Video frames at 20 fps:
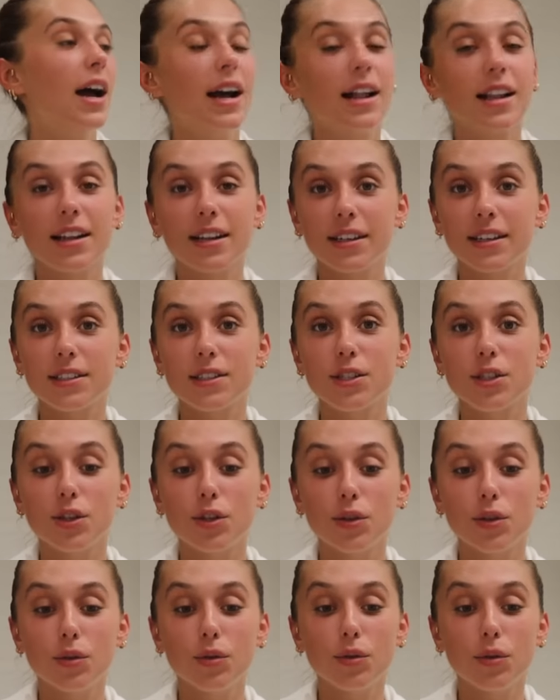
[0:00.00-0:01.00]
I like
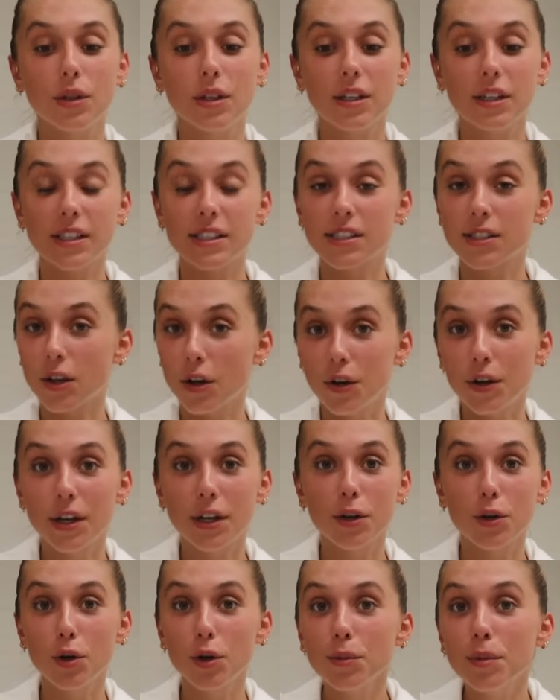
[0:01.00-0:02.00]
to
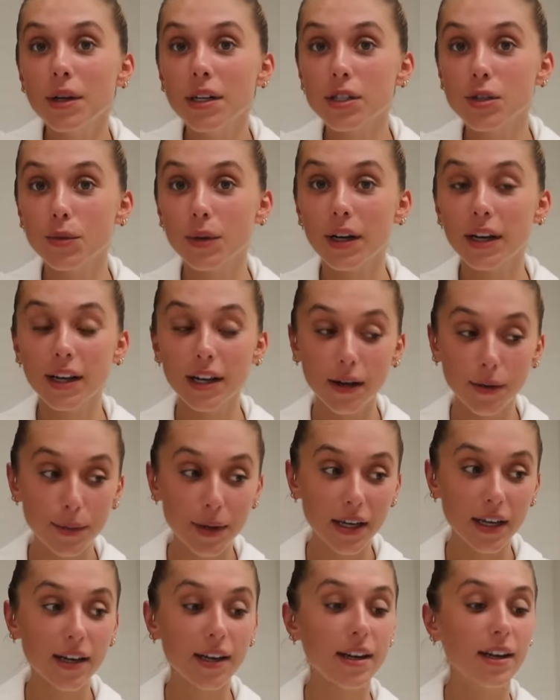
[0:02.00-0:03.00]
sauna and cold plunge when I come
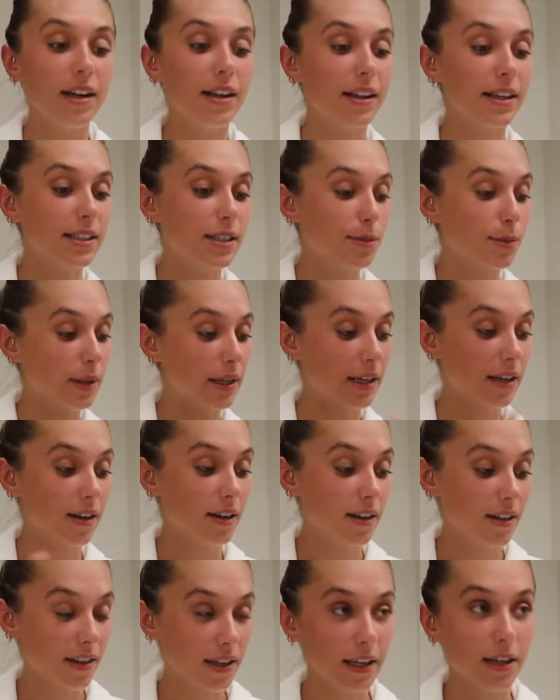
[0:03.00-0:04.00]
in, and I like to plan
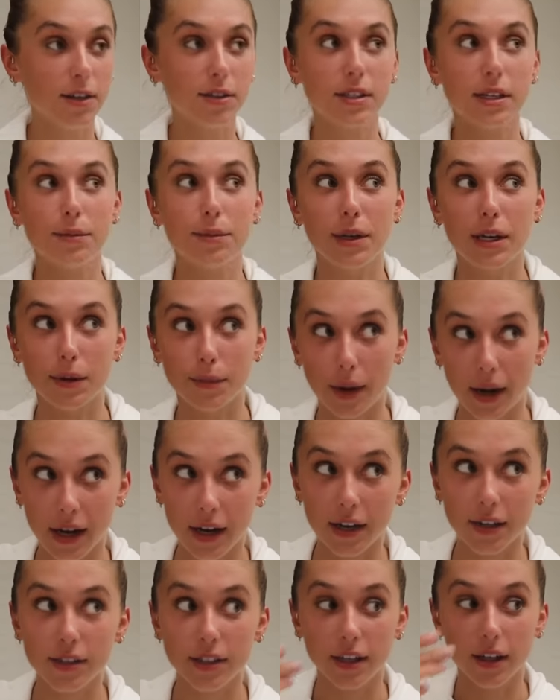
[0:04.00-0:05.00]
anything else. I'm getting my
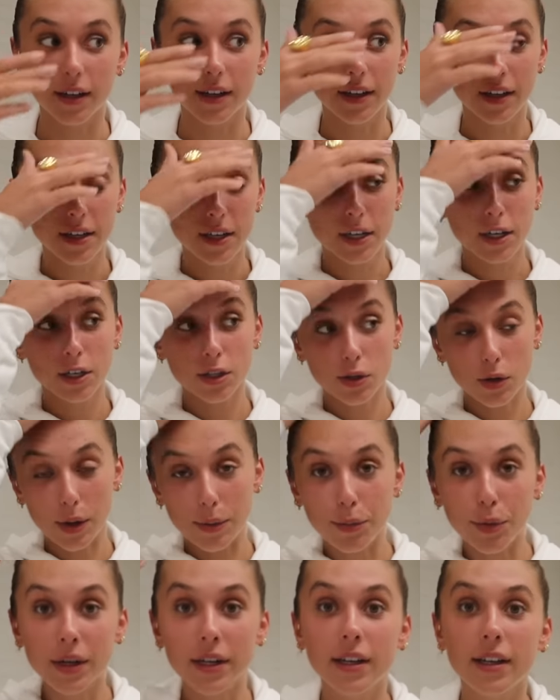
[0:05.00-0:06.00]
hair done, so
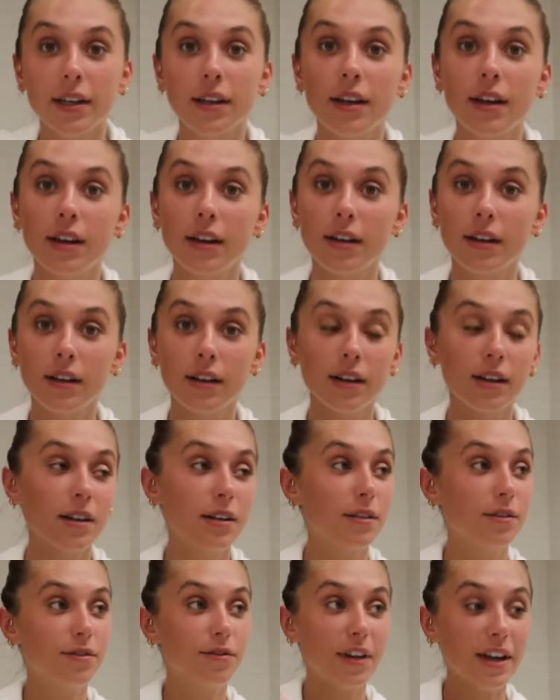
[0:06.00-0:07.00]
I
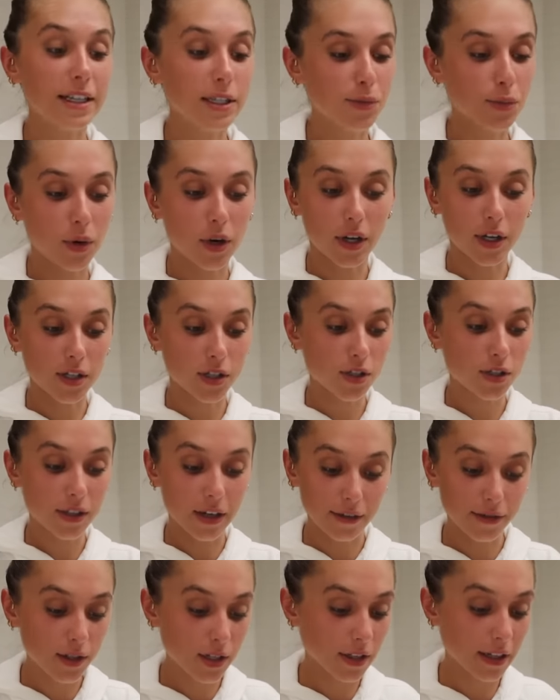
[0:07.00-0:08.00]
bring face wash,
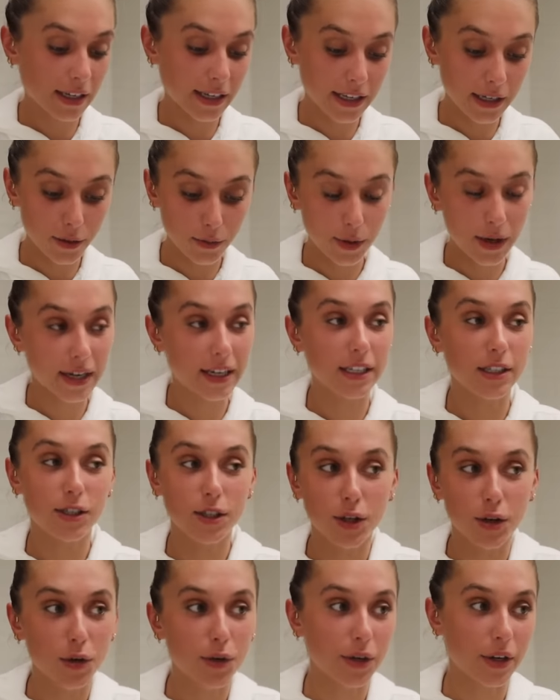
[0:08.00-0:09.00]
stuff to like get ready,
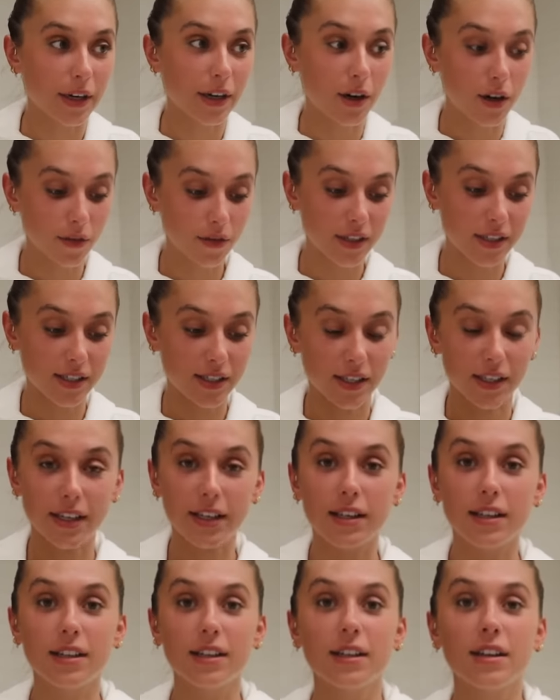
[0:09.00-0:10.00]
deodorant,
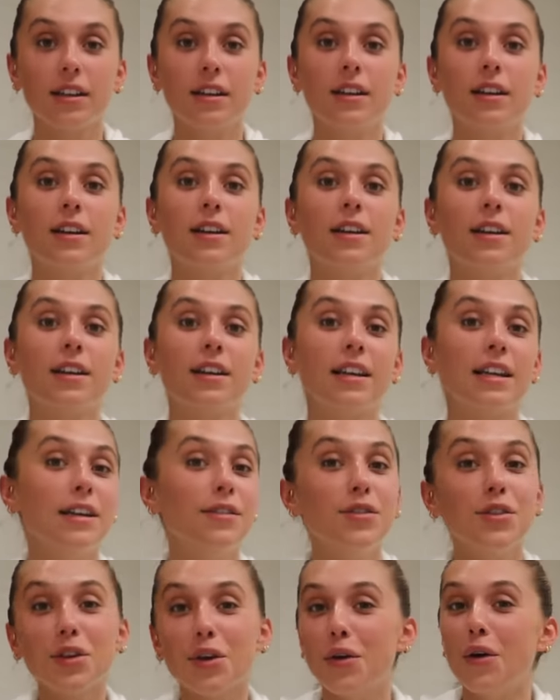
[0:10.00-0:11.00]
obviously,
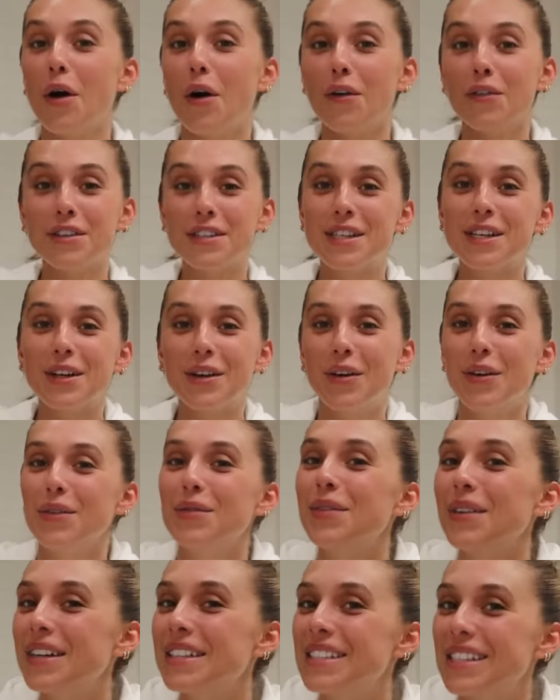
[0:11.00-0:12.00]
even though obviously
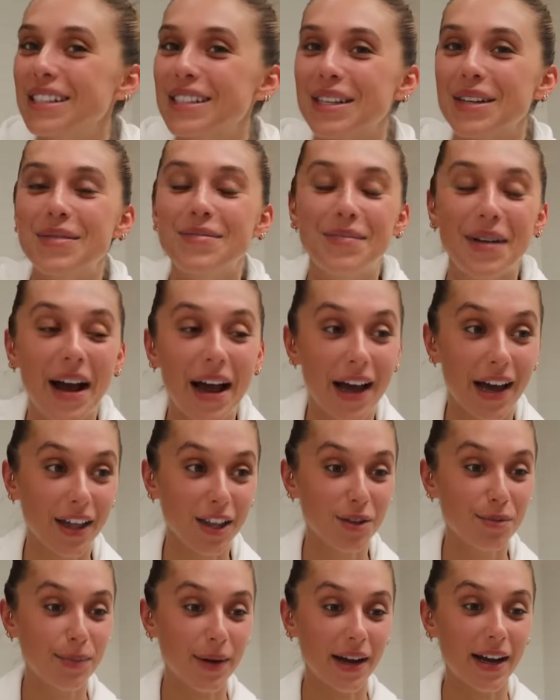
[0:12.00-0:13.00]
cold plunge isn't a
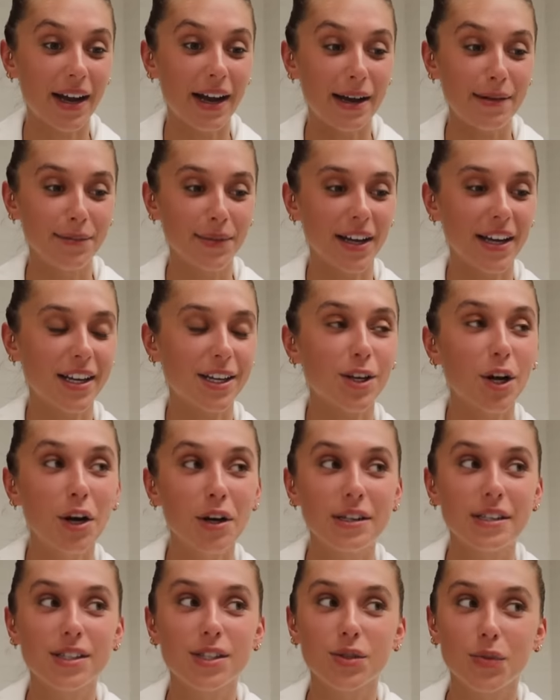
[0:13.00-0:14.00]
bath, but I'm like
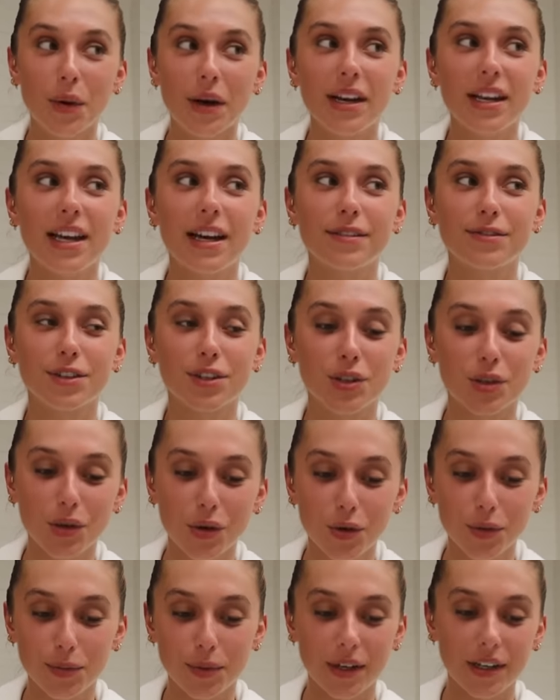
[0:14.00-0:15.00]
not as sweaty after
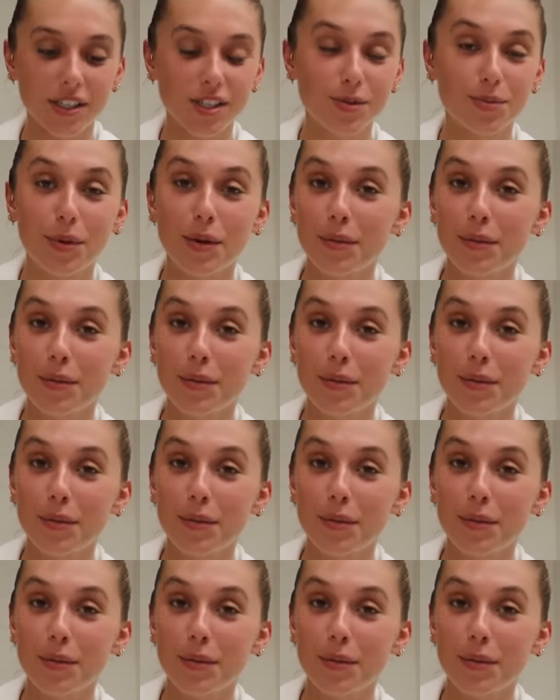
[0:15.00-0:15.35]
the cold plunge.